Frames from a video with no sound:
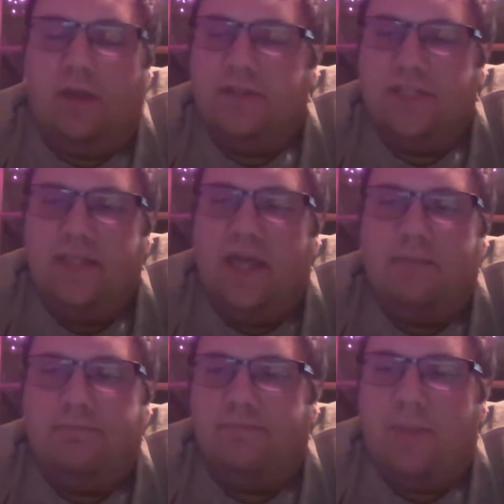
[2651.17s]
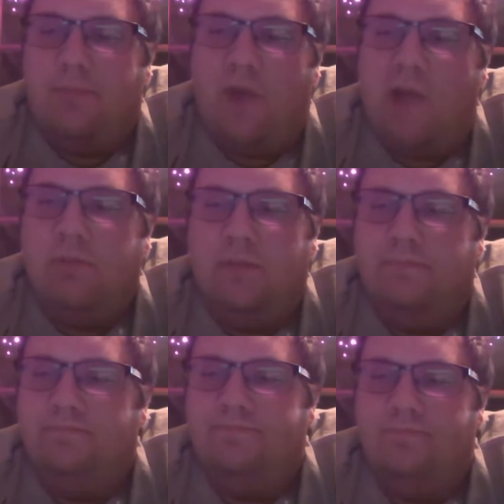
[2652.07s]
see that
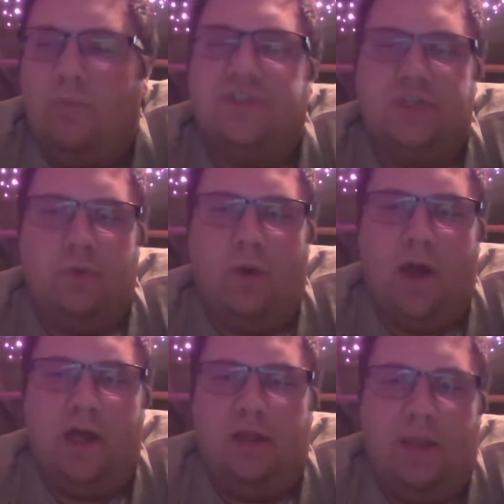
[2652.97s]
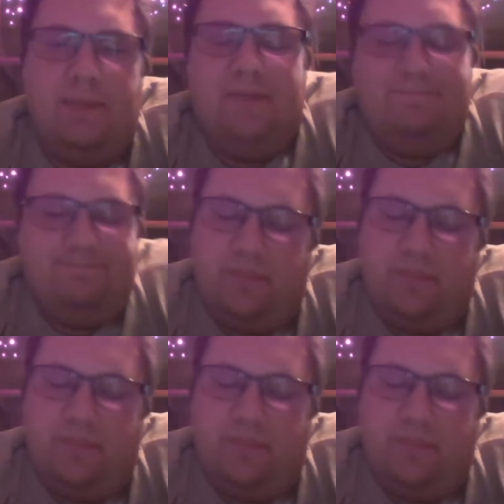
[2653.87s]
problem once in a while. I mean,